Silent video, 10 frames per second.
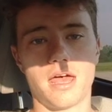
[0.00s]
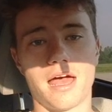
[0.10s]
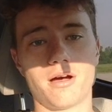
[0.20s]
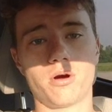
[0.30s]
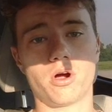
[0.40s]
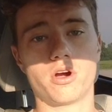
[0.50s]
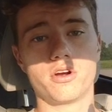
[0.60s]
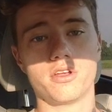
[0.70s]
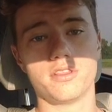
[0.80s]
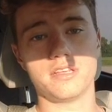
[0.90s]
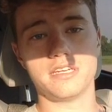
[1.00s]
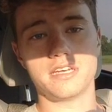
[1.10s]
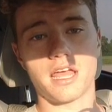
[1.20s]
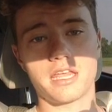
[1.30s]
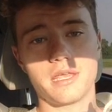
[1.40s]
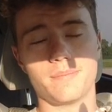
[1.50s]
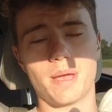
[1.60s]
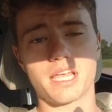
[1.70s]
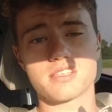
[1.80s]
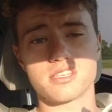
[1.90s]
How are the Nike
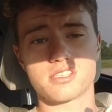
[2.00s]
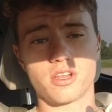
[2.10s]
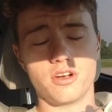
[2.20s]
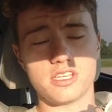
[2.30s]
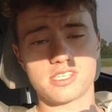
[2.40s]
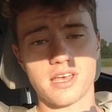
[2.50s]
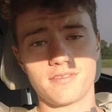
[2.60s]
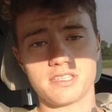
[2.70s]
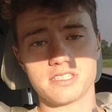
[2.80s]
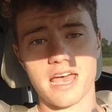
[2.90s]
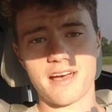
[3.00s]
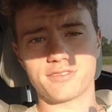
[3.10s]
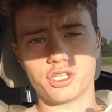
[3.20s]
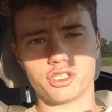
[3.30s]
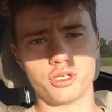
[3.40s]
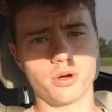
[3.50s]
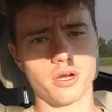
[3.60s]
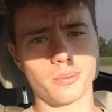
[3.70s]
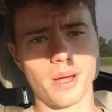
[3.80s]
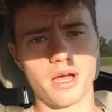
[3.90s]
Pegasus 37s after
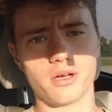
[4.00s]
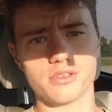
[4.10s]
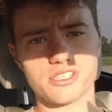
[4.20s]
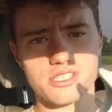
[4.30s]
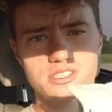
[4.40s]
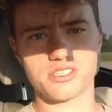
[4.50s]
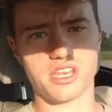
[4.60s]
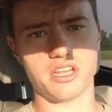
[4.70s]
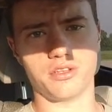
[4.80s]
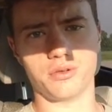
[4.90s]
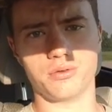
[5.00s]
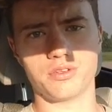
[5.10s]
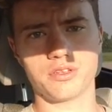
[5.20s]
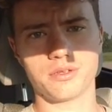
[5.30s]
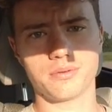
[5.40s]
200 miles? Stay tuned.